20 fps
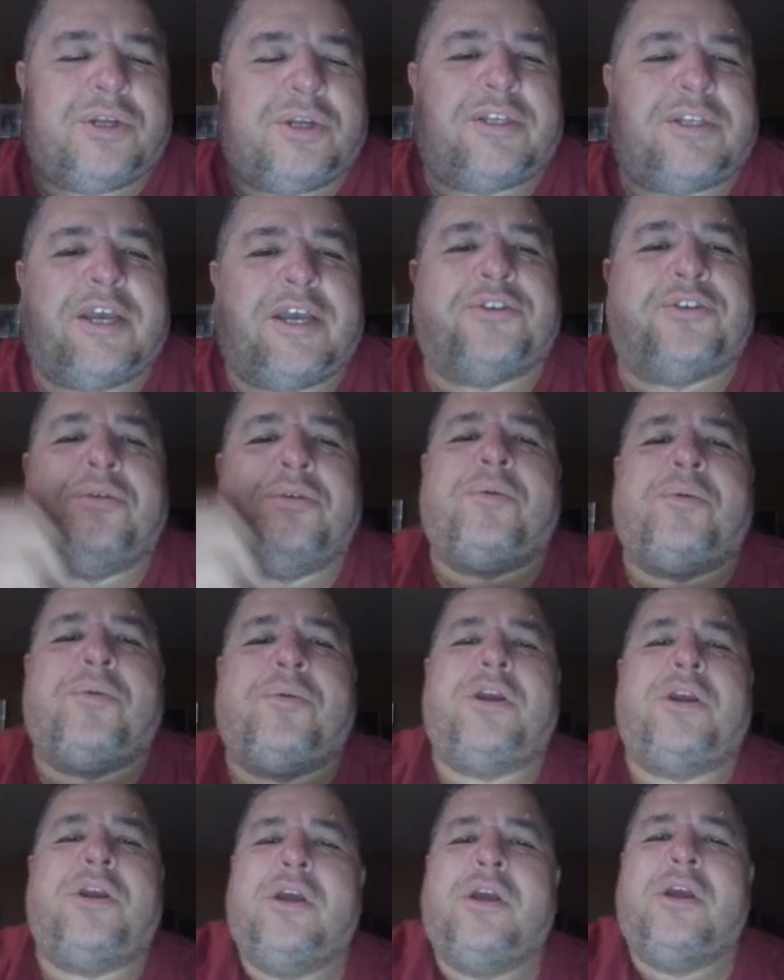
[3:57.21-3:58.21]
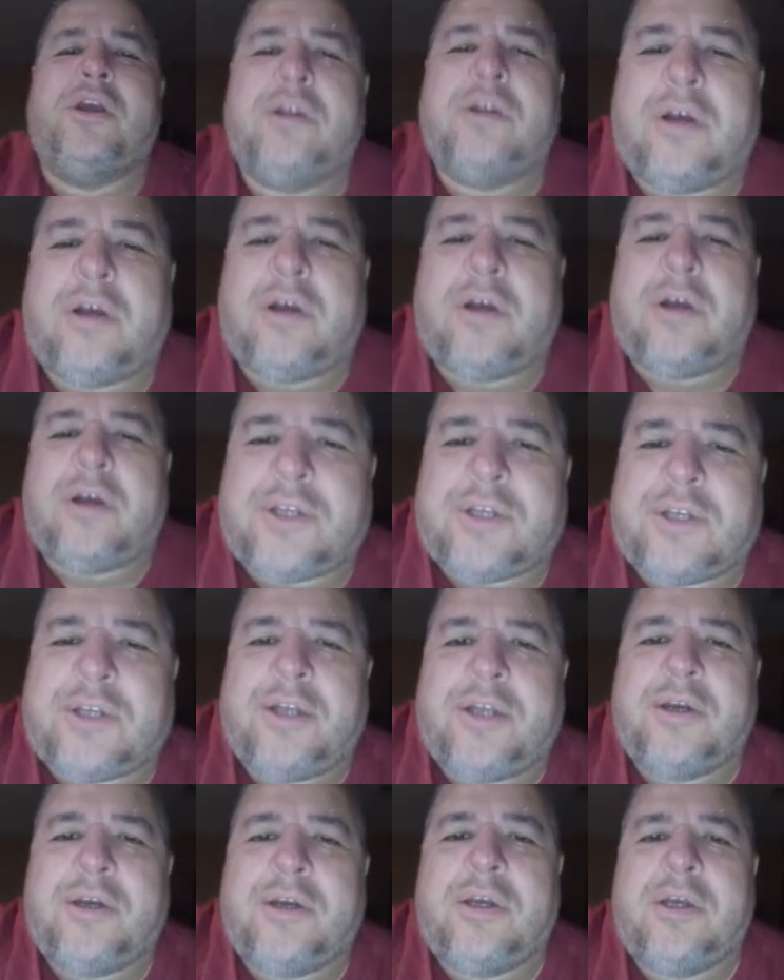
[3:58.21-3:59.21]
So that's extra money on the
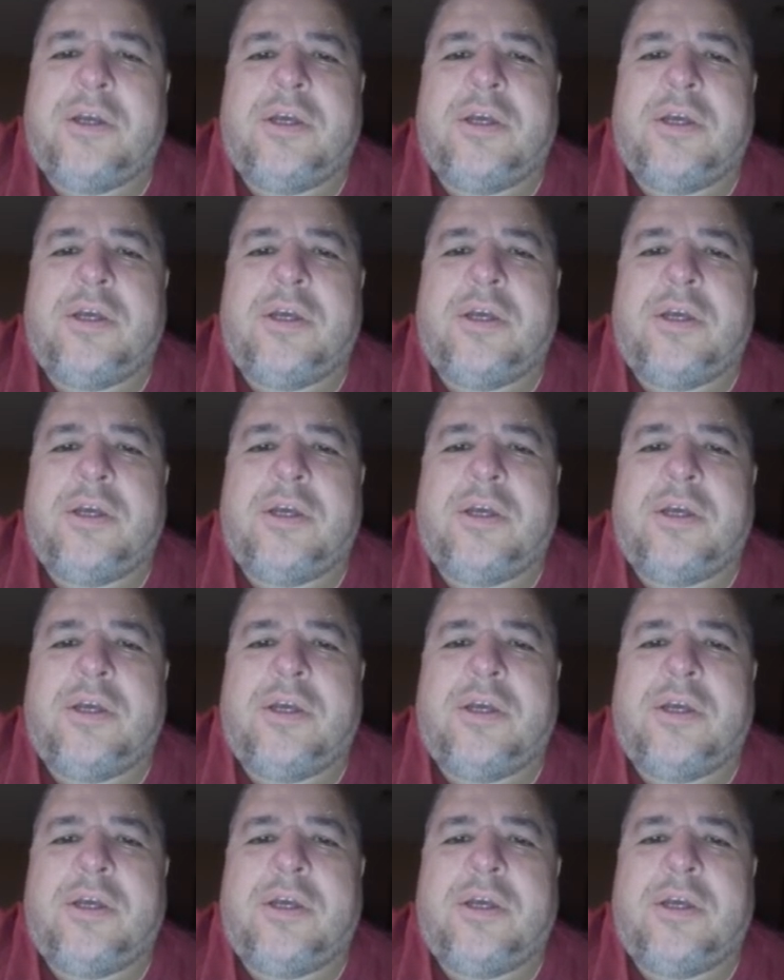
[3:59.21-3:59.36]
side.